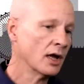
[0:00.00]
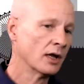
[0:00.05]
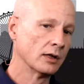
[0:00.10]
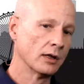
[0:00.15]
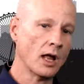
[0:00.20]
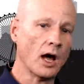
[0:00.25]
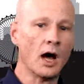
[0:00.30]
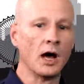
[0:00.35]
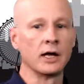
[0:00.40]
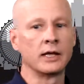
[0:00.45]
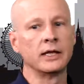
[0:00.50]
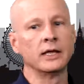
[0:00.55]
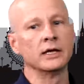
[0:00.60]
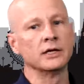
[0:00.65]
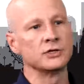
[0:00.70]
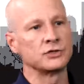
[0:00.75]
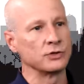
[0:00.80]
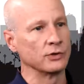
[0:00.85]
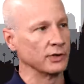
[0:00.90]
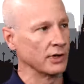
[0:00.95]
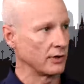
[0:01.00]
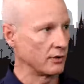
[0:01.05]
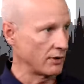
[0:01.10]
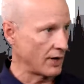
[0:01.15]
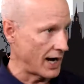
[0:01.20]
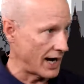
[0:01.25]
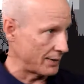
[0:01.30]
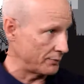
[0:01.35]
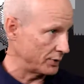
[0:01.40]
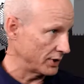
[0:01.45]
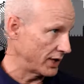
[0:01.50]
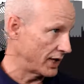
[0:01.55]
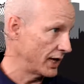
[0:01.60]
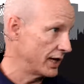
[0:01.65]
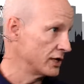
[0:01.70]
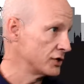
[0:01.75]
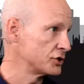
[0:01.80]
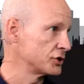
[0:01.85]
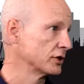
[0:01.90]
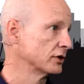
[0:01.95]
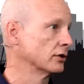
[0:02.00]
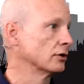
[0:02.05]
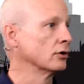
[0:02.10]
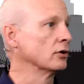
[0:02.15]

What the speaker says: log into another application,